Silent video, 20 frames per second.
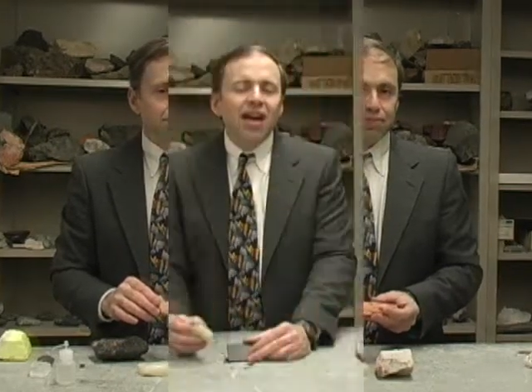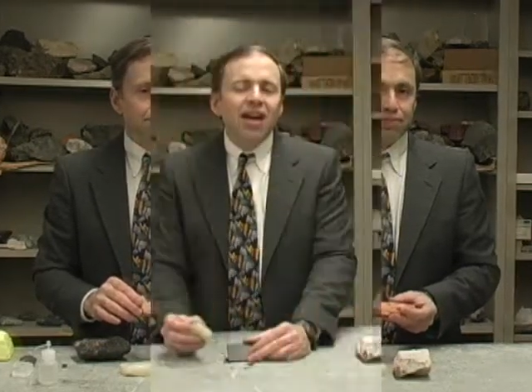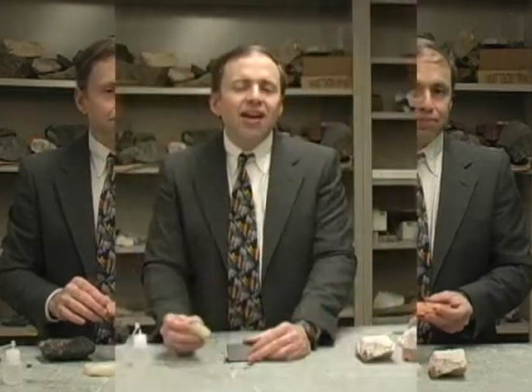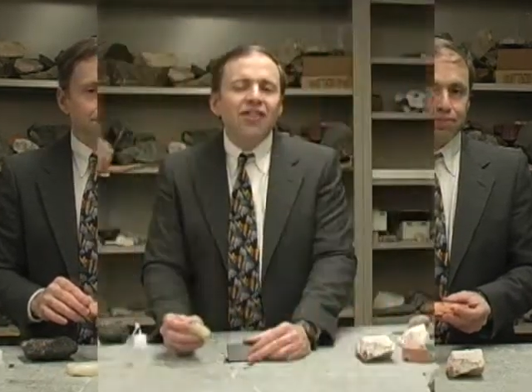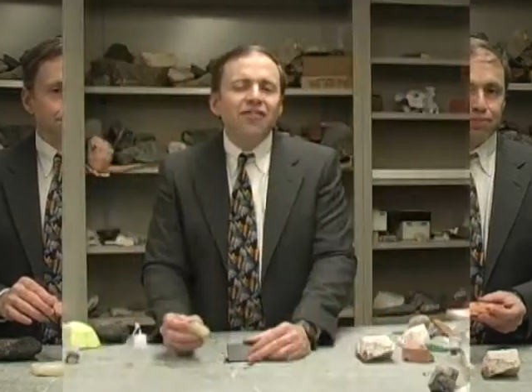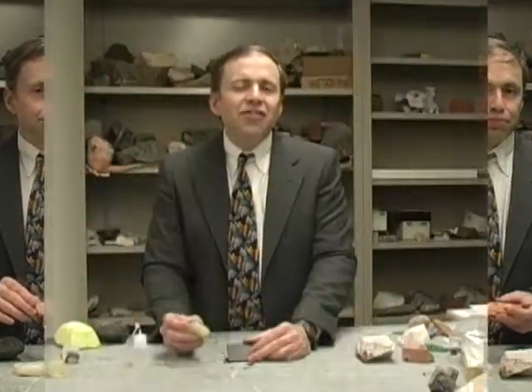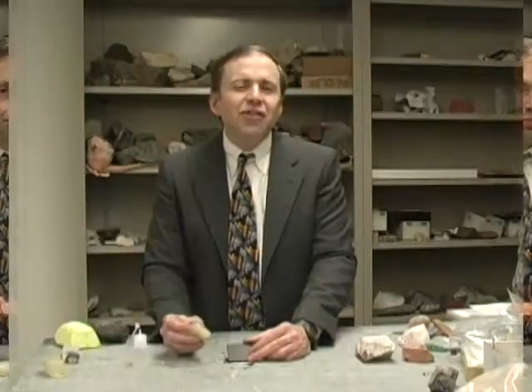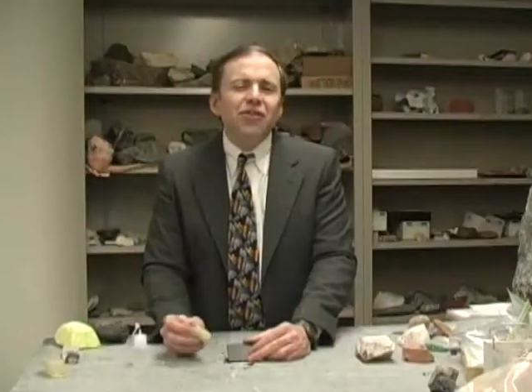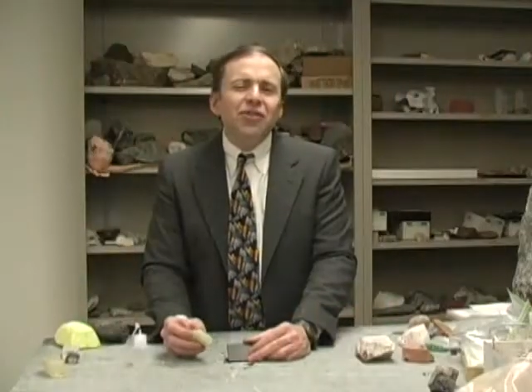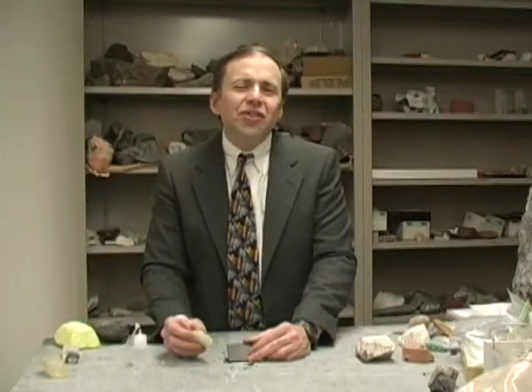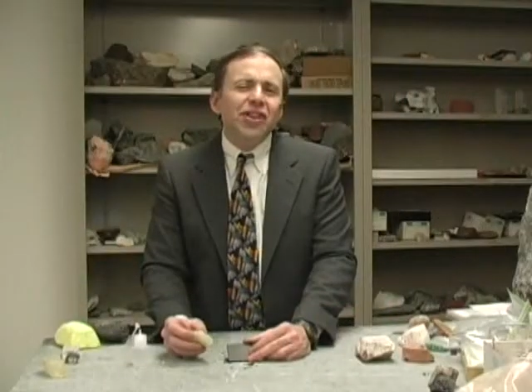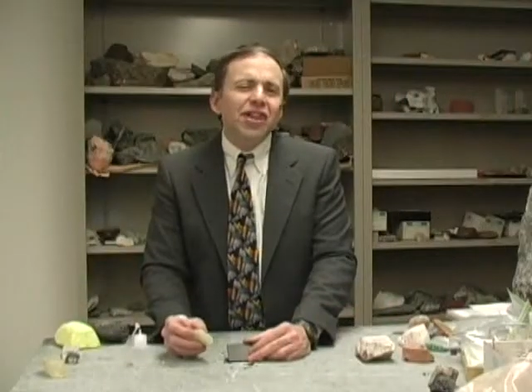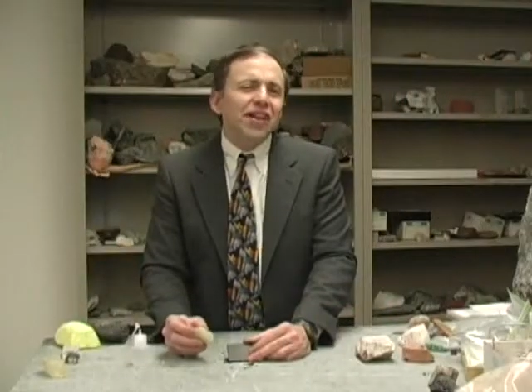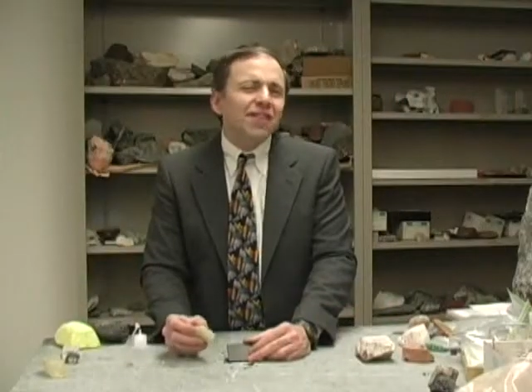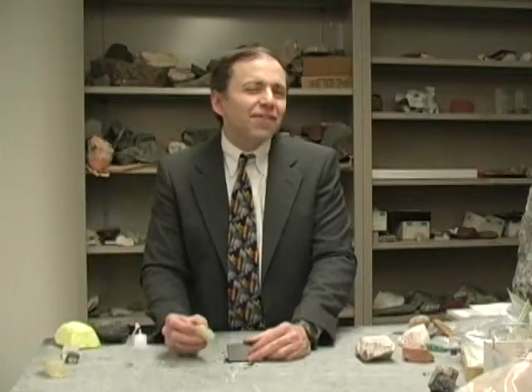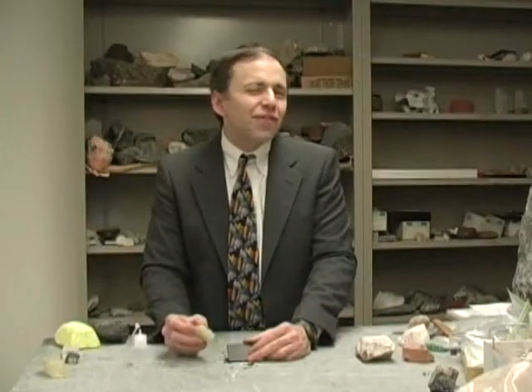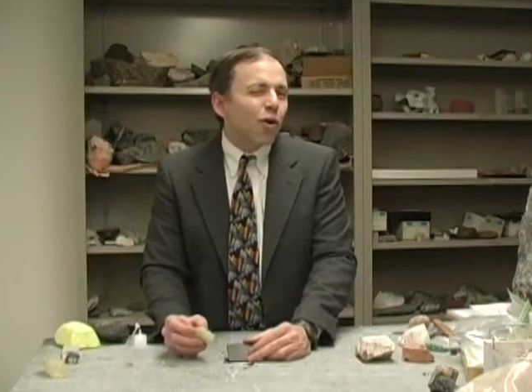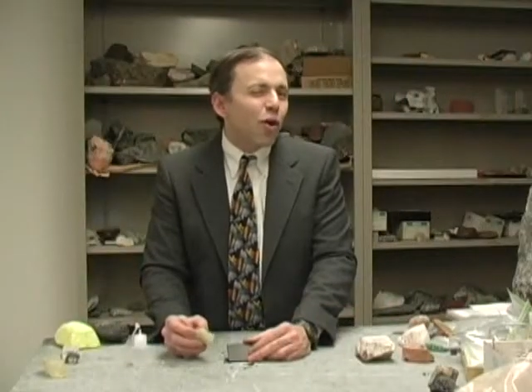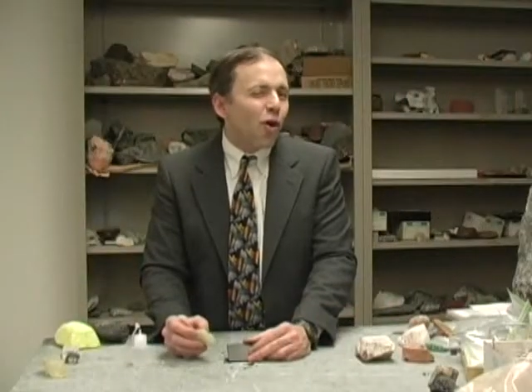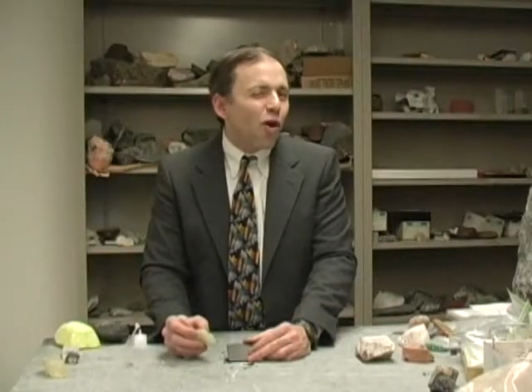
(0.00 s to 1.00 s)
If you think
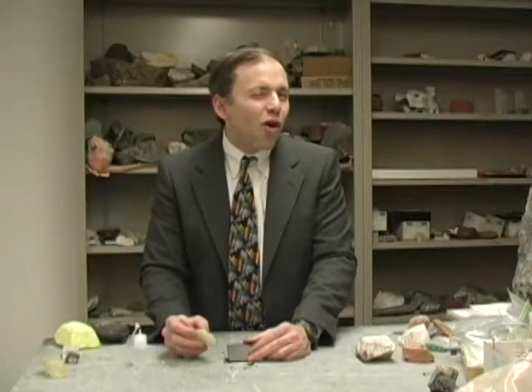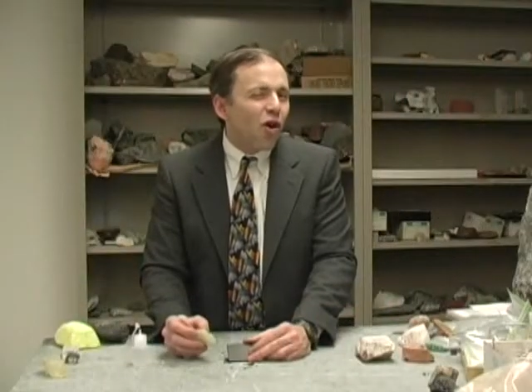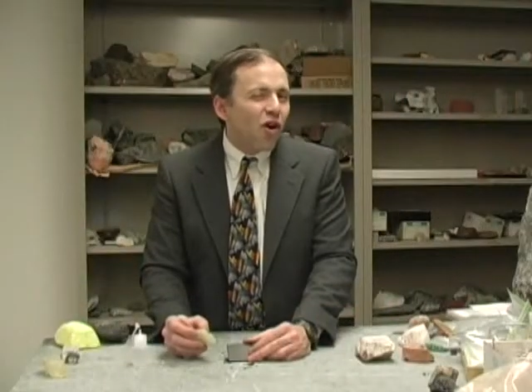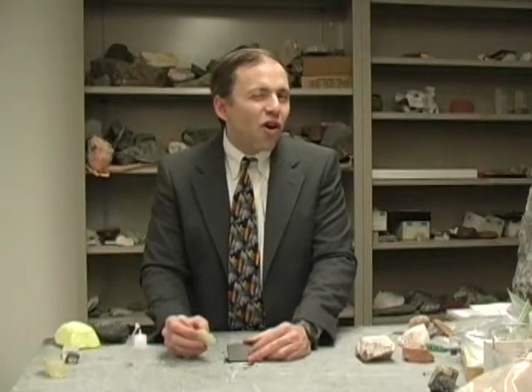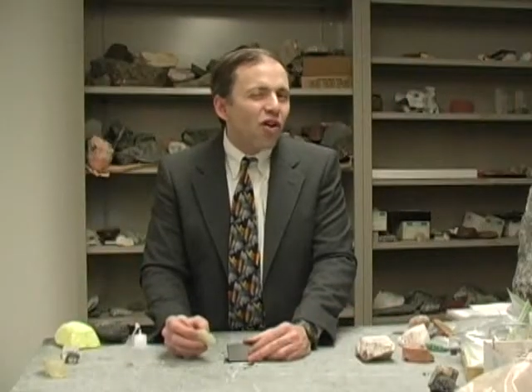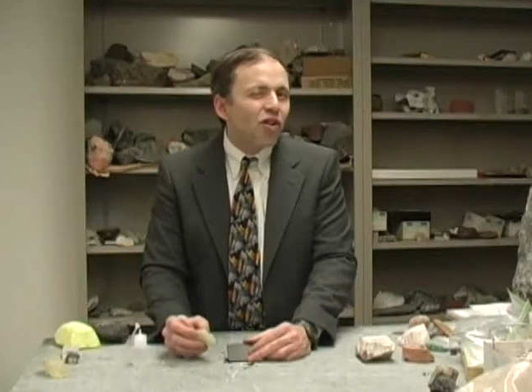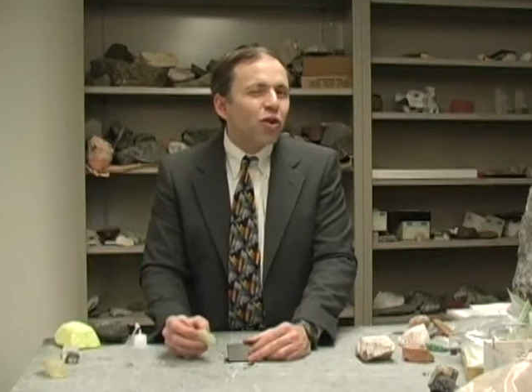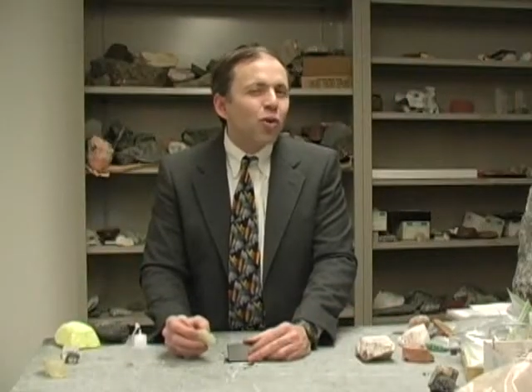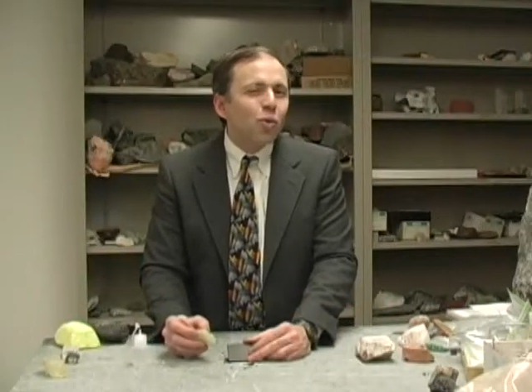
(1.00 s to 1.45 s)
for all the